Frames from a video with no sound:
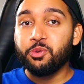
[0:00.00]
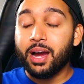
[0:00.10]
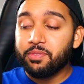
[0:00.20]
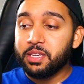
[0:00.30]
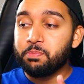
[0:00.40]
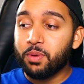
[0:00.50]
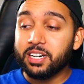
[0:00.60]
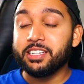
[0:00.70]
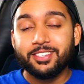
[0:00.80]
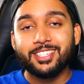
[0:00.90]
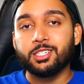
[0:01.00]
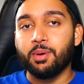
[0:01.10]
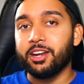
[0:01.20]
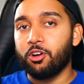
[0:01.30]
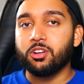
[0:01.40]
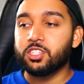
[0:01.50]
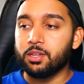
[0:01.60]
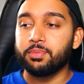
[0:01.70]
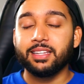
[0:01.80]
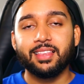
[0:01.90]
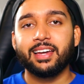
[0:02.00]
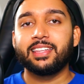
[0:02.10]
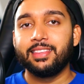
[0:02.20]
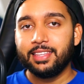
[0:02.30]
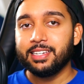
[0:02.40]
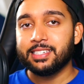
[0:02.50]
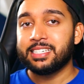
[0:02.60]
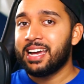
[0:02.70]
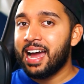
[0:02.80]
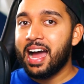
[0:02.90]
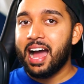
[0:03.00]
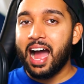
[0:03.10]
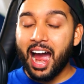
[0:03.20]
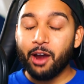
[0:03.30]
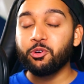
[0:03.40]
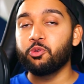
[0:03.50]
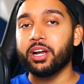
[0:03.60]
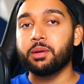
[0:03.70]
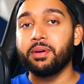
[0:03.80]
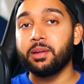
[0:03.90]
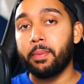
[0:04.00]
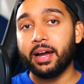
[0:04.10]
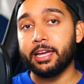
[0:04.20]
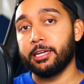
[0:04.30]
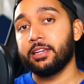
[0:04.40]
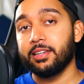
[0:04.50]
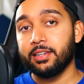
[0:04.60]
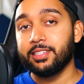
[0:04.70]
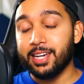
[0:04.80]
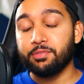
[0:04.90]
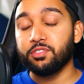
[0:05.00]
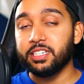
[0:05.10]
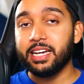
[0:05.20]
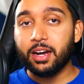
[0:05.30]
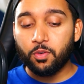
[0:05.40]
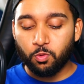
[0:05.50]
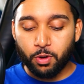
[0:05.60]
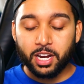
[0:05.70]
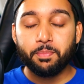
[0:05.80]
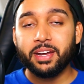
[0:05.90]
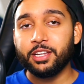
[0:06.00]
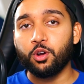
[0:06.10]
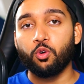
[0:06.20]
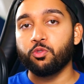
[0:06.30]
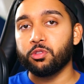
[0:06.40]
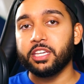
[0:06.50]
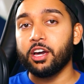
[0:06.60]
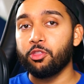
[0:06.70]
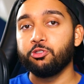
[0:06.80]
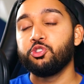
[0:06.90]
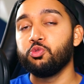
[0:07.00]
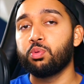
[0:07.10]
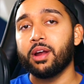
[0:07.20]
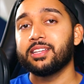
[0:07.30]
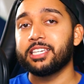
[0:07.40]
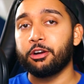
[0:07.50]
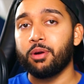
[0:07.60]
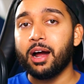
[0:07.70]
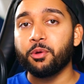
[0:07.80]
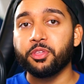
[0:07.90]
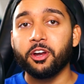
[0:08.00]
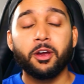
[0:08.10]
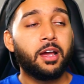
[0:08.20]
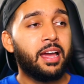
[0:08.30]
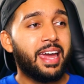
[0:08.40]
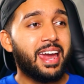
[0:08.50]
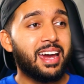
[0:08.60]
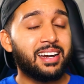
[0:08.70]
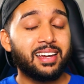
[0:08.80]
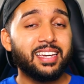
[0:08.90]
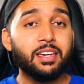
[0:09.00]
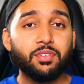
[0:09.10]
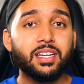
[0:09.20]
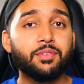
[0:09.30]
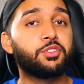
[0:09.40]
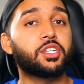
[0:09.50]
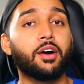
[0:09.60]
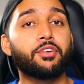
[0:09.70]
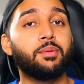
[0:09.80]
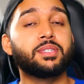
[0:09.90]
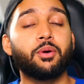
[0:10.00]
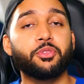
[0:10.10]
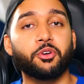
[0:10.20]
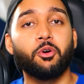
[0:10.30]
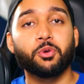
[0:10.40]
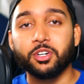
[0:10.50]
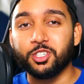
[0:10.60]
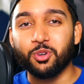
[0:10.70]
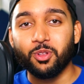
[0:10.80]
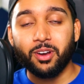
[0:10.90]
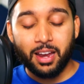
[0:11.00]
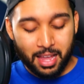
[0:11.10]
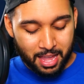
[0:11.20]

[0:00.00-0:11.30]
have the money to spend on something like this, I would recommend to buy it. Definitely recommend it over the other two brands that are out there. And even if Scuf comes out with their own controller,